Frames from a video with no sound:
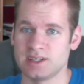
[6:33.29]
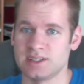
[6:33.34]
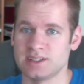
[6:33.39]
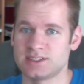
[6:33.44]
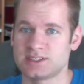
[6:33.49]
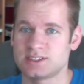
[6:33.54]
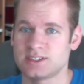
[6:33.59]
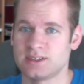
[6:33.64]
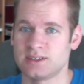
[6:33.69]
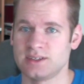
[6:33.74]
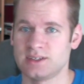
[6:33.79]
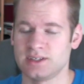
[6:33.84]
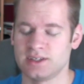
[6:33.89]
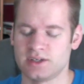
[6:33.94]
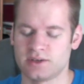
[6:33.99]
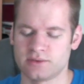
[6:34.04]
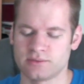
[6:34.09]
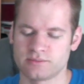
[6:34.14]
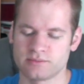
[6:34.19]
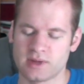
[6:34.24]
get stuff, you
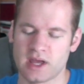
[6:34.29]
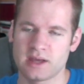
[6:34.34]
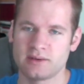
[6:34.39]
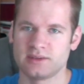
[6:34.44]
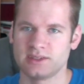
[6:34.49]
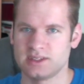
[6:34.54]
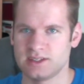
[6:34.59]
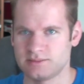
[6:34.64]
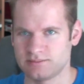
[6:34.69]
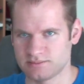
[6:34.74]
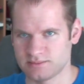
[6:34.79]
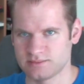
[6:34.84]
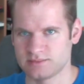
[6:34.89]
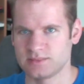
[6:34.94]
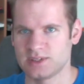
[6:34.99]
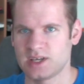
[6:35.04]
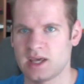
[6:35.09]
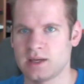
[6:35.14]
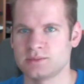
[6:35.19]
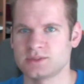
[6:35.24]
know, get
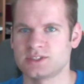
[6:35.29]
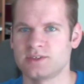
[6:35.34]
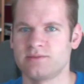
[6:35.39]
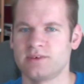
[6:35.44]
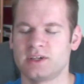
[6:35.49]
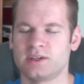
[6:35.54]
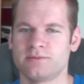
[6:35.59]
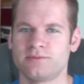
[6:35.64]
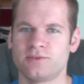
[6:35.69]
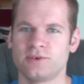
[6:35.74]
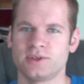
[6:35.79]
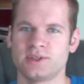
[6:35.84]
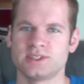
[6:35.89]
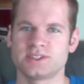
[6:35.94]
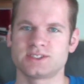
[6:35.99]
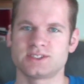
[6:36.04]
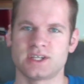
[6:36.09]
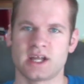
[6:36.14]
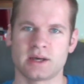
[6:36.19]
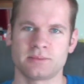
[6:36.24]
games developed for
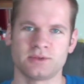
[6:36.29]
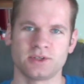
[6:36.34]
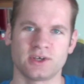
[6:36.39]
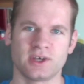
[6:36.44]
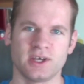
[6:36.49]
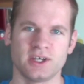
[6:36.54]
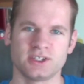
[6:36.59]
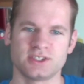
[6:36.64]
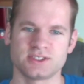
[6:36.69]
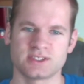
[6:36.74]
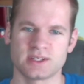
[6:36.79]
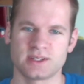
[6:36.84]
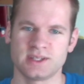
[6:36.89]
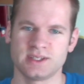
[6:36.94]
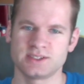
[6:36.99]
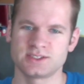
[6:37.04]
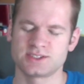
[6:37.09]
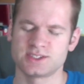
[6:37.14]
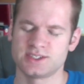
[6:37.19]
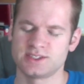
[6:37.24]
this and applications, I think
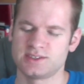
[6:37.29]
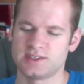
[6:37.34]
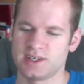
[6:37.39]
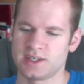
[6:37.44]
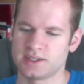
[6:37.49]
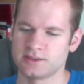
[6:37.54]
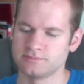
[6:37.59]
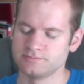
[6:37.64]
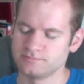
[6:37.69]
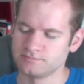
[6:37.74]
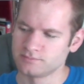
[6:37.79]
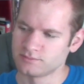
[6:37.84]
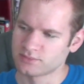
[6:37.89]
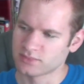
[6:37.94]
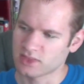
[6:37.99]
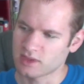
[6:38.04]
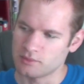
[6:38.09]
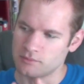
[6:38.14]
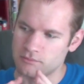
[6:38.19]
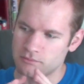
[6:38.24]
it's going to take
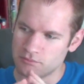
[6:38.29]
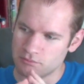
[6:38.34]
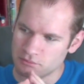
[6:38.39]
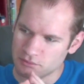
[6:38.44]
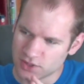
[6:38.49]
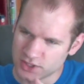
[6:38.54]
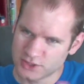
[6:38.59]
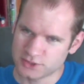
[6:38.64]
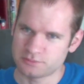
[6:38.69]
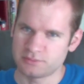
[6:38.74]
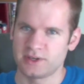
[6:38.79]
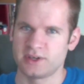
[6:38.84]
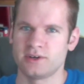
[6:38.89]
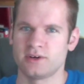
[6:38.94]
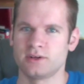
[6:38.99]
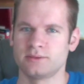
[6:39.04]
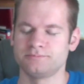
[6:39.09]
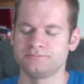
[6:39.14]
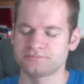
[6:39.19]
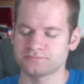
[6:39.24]
much
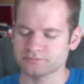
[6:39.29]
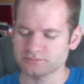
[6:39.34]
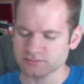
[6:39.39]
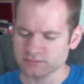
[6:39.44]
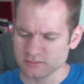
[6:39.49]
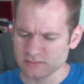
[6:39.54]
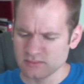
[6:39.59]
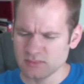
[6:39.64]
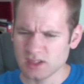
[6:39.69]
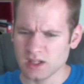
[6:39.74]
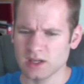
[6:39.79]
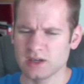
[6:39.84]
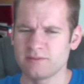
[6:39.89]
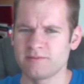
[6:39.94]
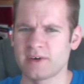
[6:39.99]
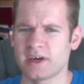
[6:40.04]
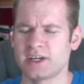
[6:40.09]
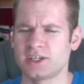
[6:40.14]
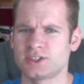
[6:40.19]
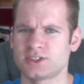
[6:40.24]
better
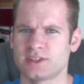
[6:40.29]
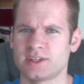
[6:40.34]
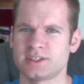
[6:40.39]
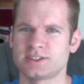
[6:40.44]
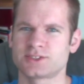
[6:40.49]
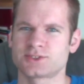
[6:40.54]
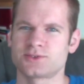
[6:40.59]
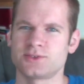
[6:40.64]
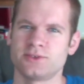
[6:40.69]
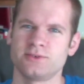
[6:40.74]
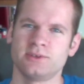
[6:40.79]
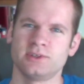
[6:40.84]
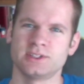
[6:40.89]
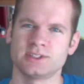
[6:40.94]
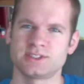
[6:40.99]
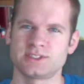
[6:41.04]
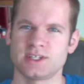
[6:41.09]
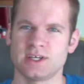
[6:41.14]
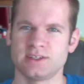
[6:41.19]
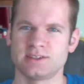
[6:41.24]
advantage of that screen real
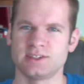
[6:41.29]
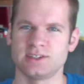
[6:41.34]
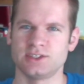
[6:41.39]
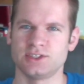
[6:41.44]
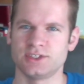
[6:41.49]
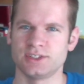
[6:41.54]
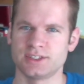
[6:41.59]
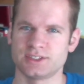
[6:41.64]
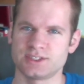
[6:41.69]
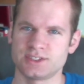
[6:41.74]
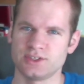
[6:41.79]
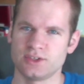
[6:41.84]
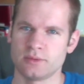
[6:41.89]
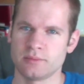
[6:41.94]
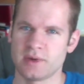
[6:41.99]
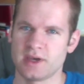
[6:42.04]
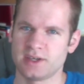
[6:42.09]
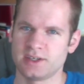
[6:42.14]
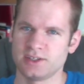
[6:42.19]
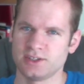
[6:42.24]
estate than just, you know,
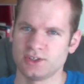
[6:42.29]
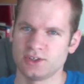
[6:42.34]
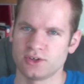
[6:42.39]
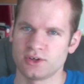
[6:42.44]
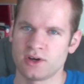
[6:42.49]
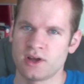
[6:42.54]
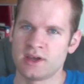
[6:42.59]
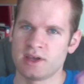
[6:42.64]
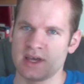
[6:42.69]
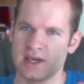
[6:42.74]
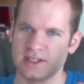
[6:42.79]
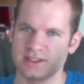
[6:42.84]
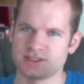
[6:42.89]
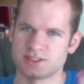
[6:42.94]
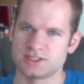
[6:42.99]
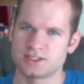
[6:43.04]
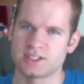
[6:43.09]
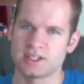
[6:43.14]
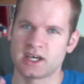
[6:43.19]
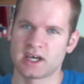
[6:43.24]
making your
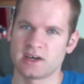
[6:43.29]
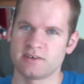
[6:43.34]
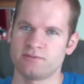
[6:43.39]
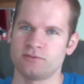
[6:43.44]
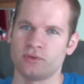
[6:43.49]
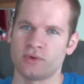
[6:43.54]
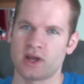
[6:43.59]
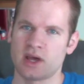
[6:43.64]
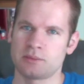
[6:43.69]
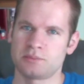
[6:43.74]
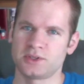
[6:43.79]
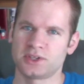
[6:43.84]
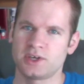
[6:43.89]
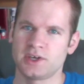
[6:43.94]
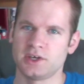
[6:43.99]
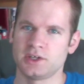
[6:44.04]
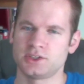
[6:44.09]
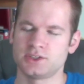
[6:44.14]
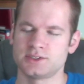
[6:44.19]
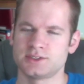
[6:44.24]
existing iPhone
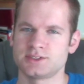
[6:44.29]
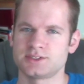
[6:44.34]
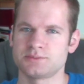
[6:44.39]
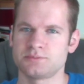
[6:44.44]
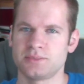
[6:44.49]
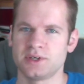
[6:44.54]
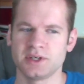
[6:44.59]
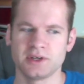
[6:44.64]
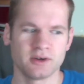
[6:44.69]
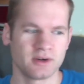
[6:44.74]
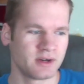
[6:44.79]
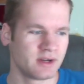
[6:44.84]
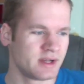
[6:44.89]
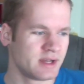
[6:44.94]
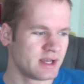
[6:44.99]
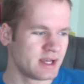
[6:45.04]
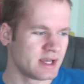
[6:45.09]
applications bigger.